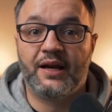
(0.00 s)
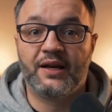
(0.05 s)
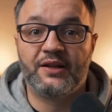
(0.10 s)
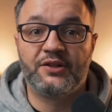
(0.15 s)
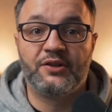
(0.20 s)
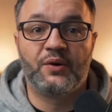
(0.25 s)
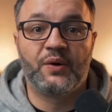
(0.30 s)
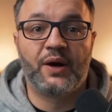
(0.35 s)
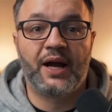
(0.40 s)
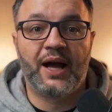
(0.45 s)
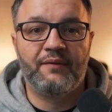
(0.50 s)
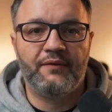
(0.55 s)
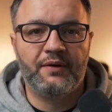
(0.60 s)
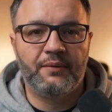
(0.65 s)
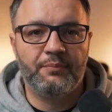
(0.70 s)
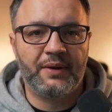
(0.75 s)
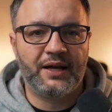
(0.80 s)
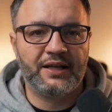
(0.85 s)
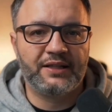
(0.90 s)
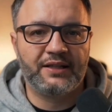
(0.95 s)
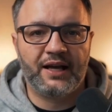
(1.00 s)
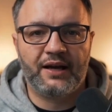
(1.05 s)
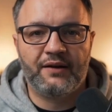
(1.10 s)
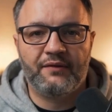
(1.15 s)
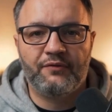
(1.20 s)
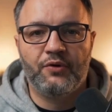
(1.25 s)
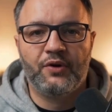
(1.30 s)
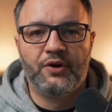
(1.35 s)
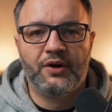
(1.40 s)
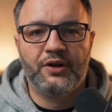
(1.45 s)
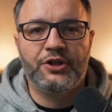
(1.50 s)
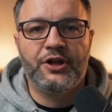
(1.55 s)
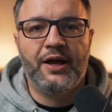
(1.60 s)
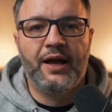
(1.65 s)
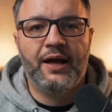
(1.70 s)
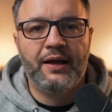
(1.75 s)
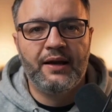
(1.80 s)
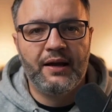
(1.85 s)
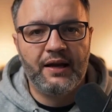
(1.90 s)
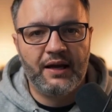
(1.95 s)
so every mix and vocal
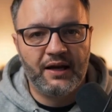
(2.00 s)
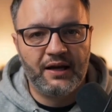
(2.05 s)
chain